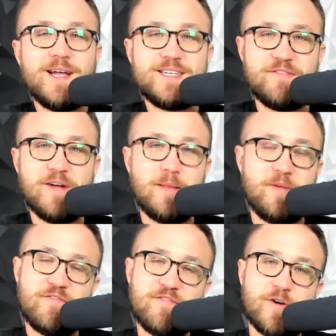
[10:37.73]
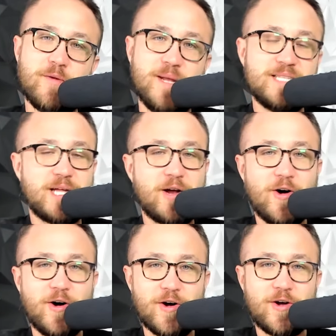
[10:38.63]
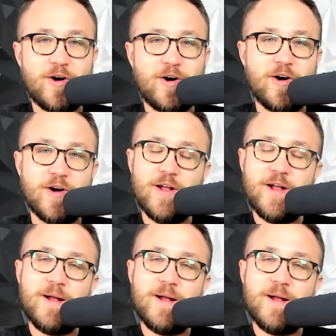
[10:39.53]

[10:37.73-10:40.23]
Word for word: development firm based out of Hong Kong,